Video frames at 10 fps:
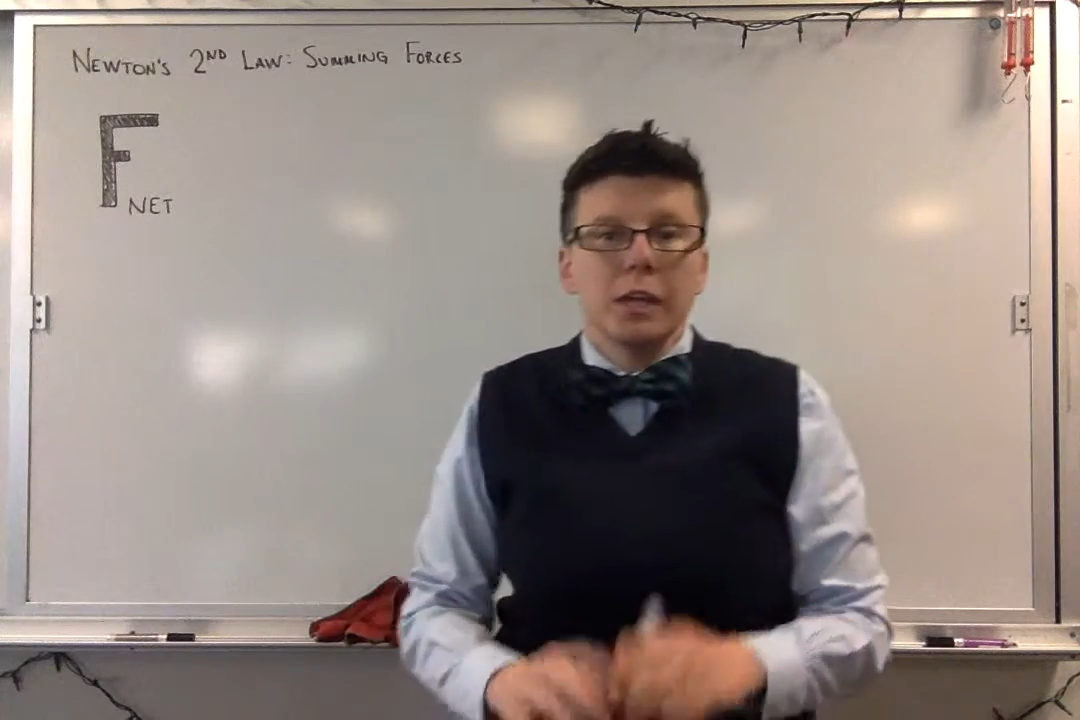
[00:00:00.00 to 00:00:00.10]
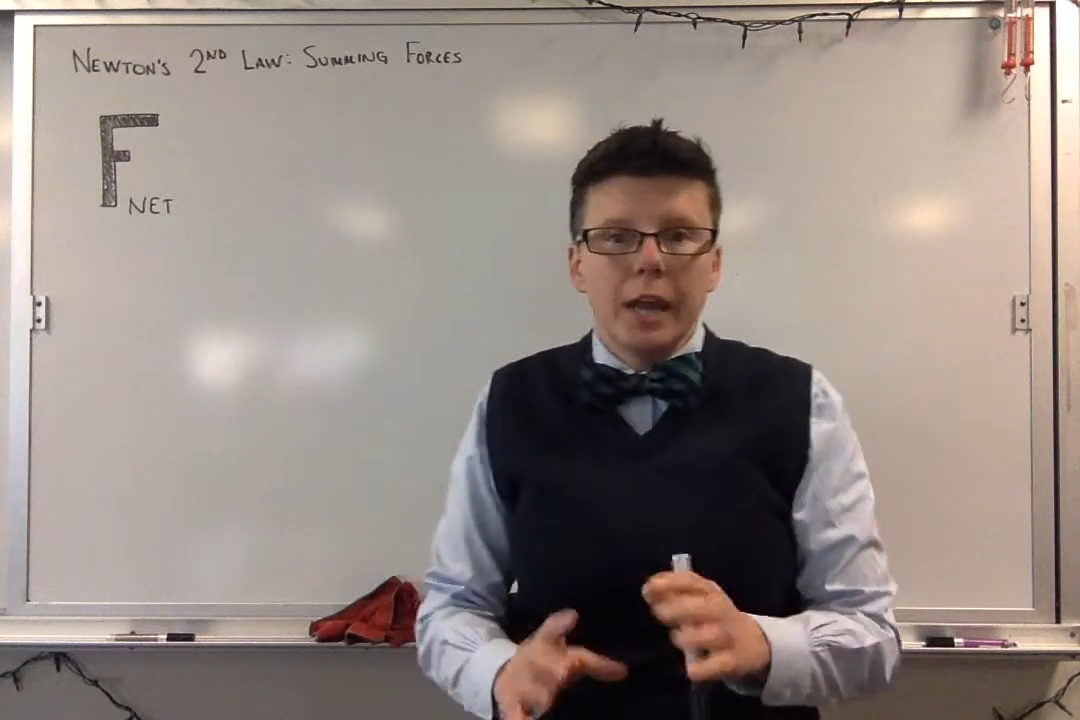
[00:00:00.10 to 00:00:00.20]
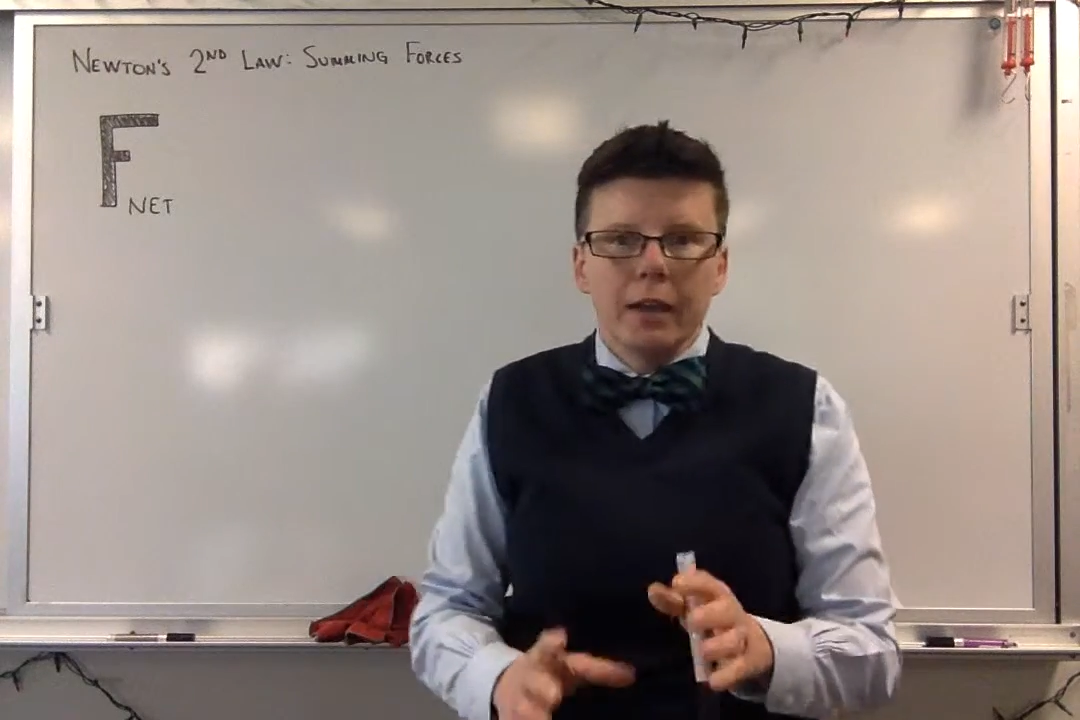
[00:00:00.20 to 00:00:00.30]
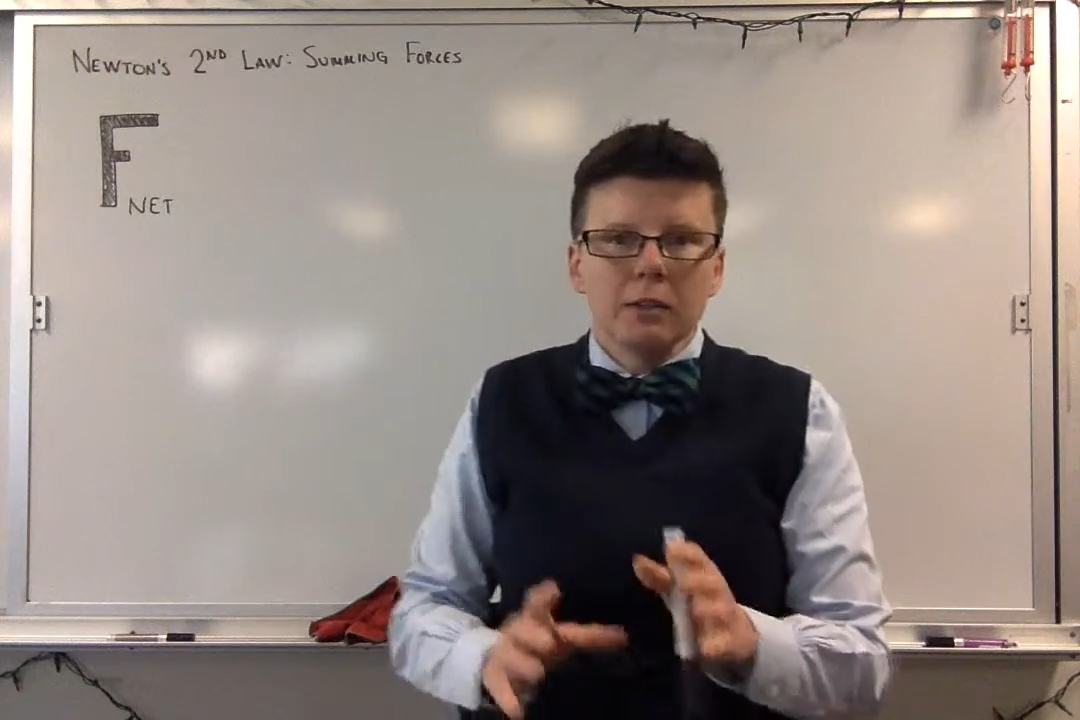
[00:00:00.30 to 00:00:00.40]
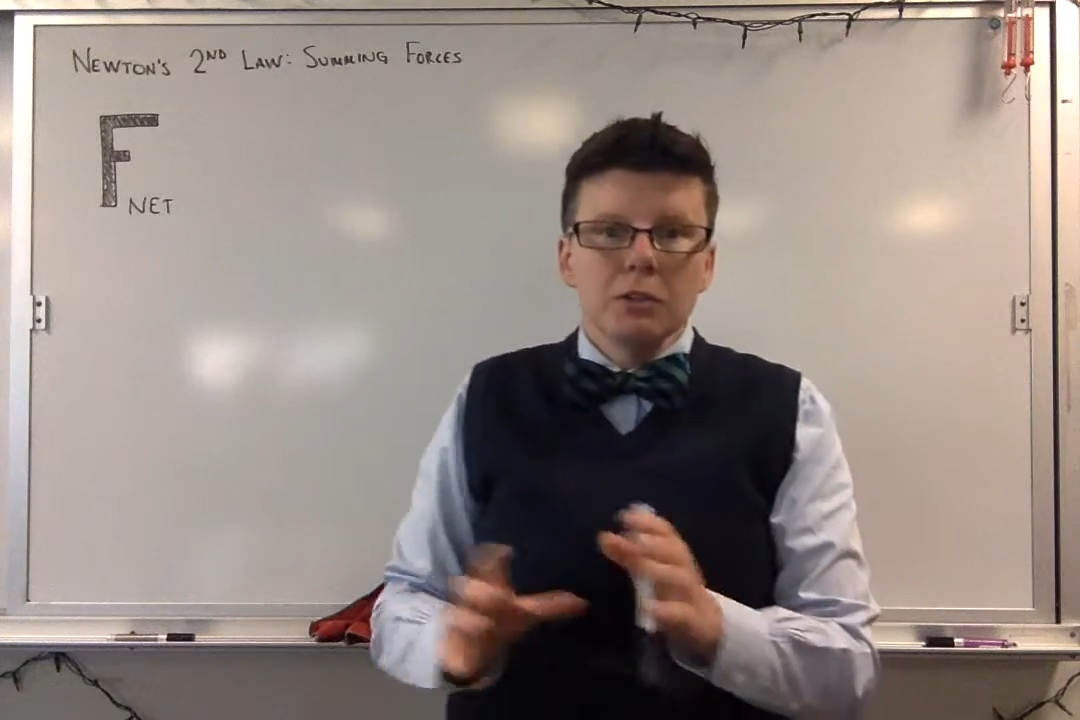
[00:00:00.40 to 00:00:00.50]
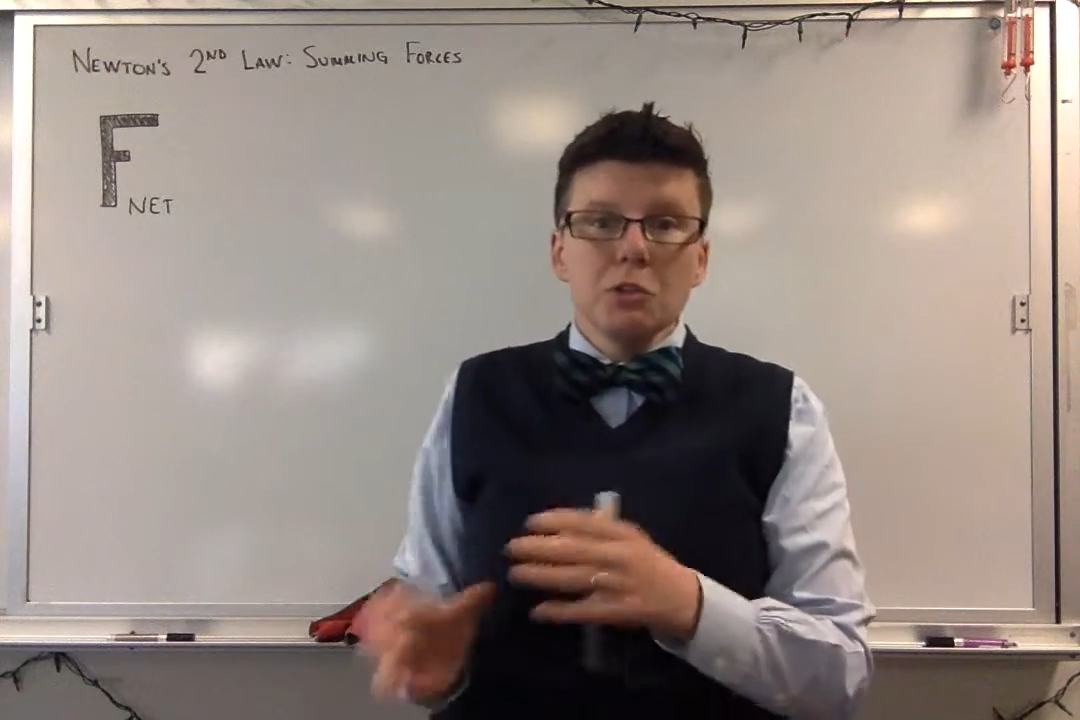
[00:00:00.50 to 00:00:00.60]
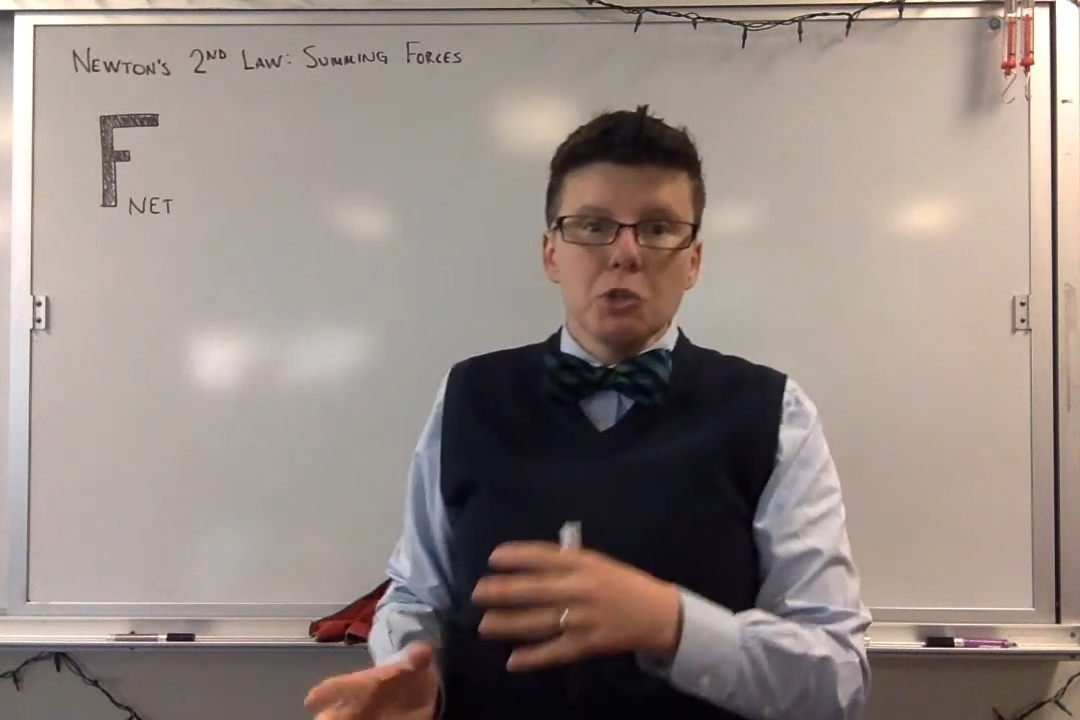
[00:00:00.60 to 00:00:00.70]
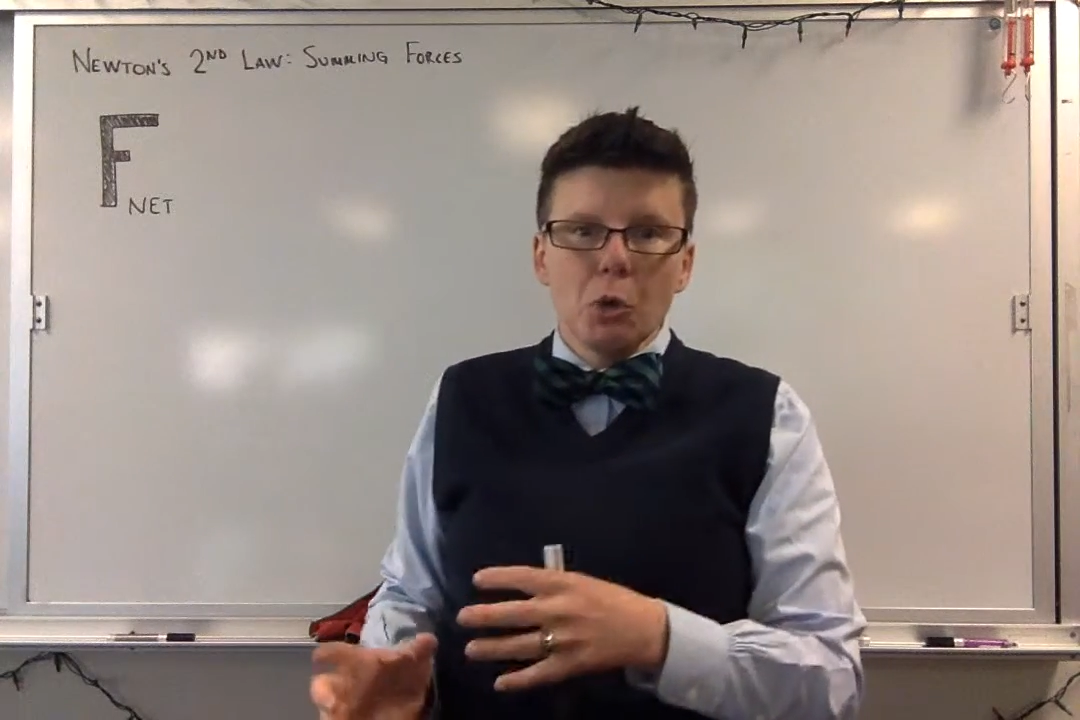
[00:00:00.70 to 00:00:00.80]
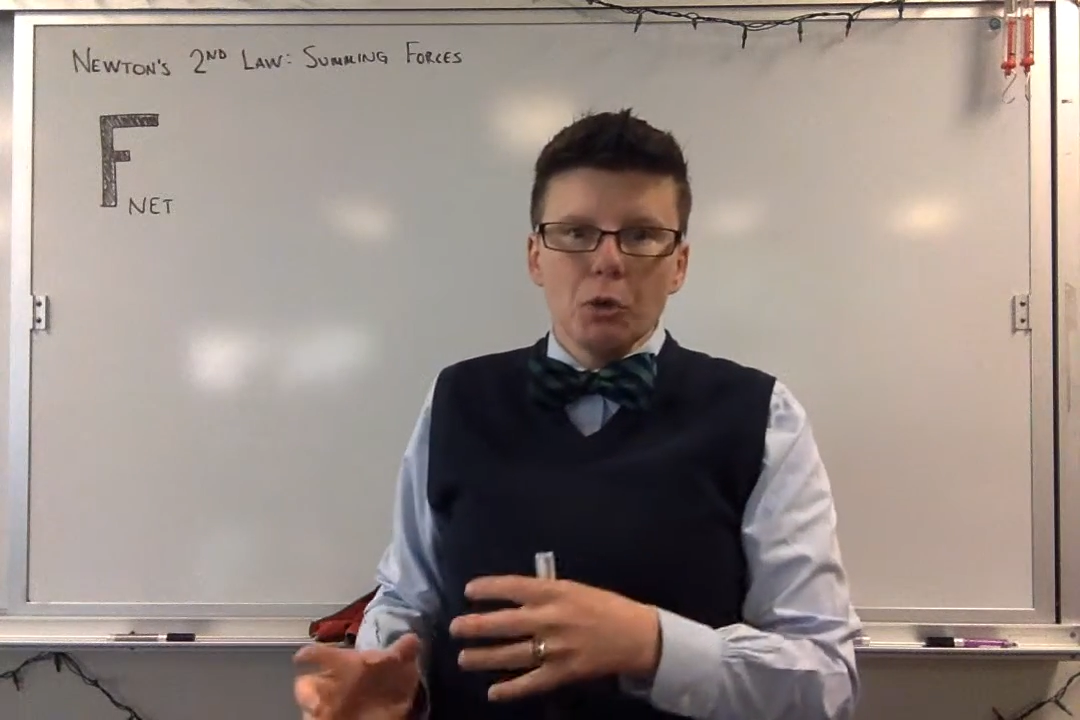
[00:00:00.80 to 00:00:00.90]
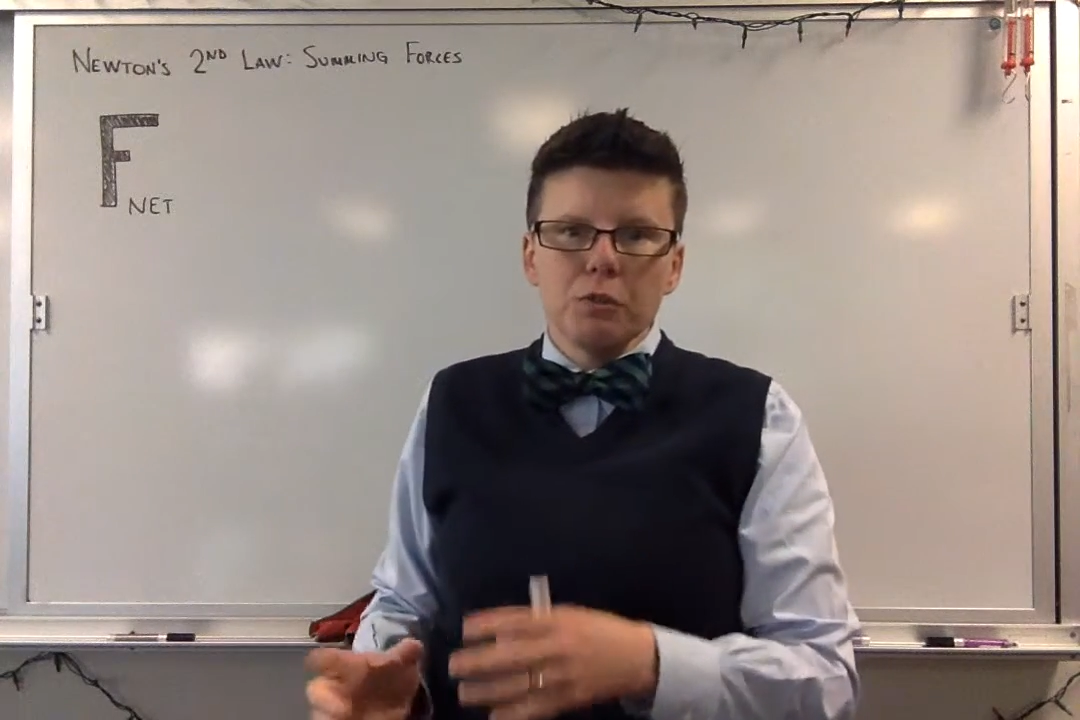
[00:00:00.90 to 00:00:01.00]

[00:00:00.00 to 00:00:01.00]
net total